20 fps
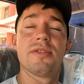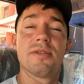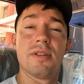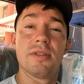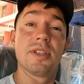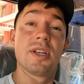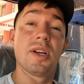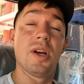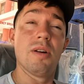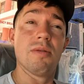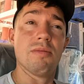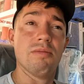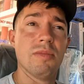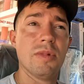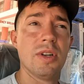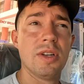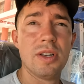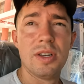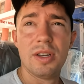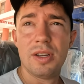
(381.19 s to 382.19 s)
So I was like,
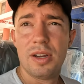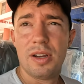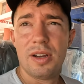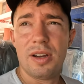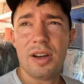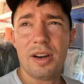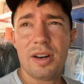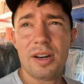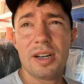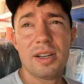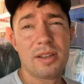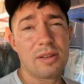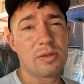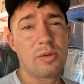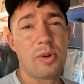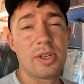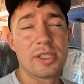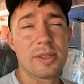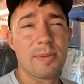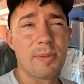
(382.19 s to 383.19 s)
oh, all right,
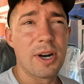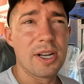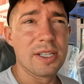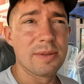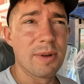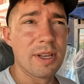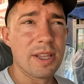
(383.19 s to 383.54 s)
quite surprised